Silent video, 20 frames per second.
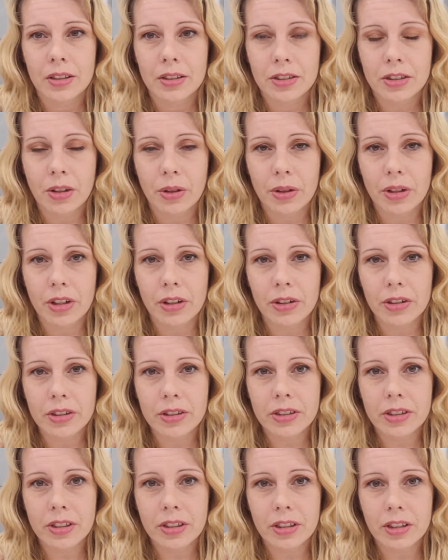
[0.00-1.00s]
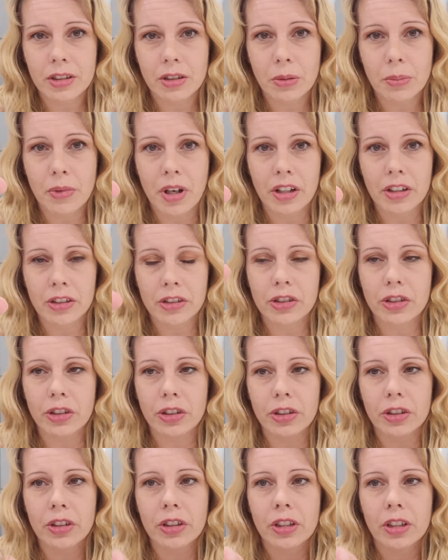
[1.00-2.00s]
So here is the little
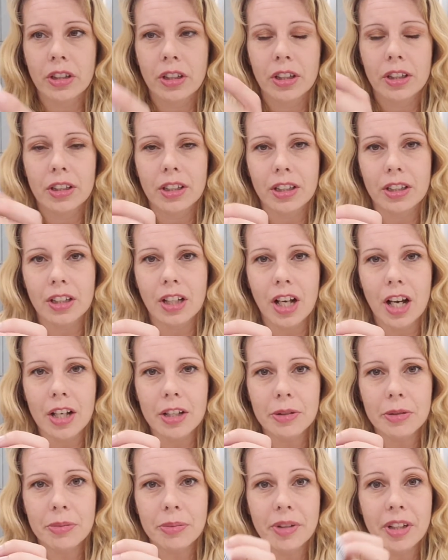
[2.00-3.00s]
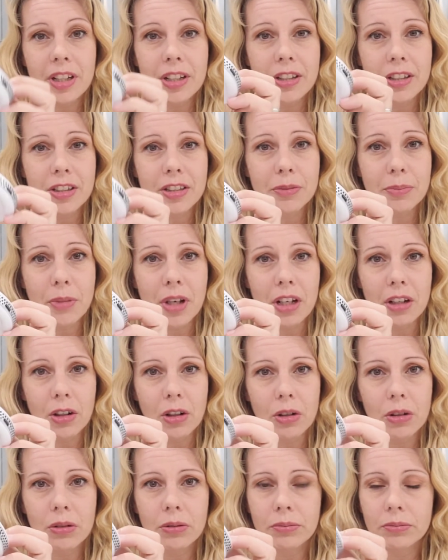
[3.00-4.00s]
monitor. The clasp is
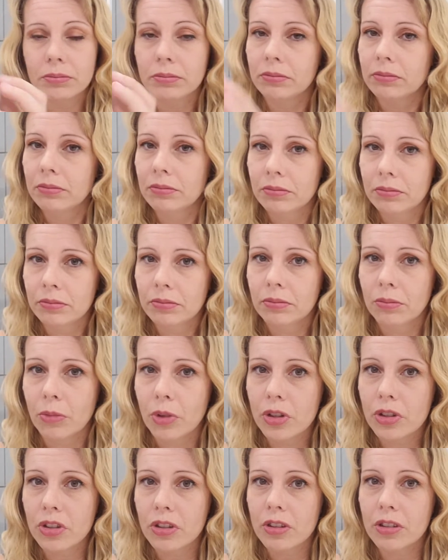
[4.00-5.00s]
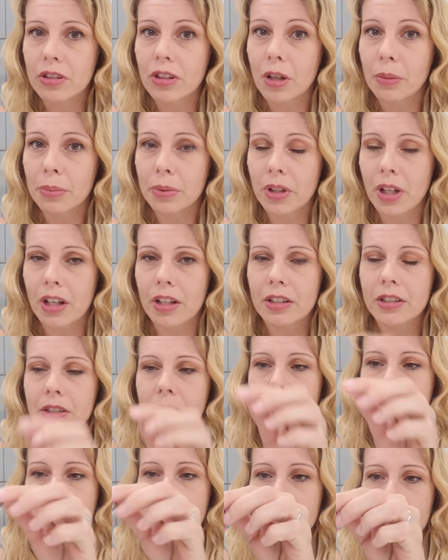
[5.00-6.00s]
metal, which is a plus
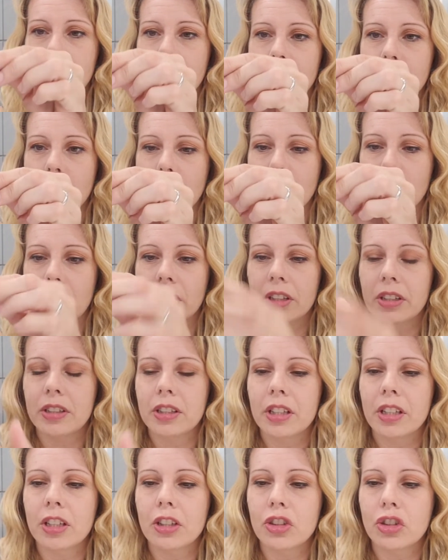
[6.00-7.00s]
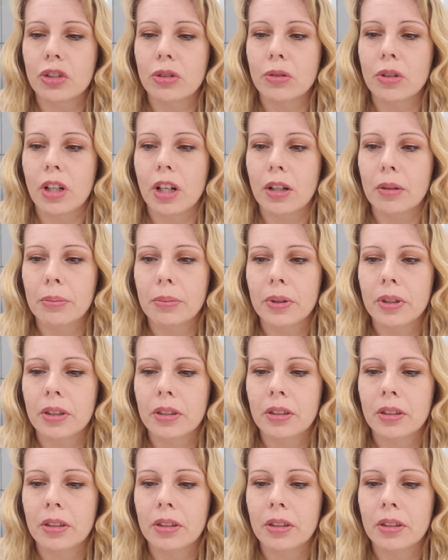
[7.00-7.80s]
because I don't want it to get chewed up.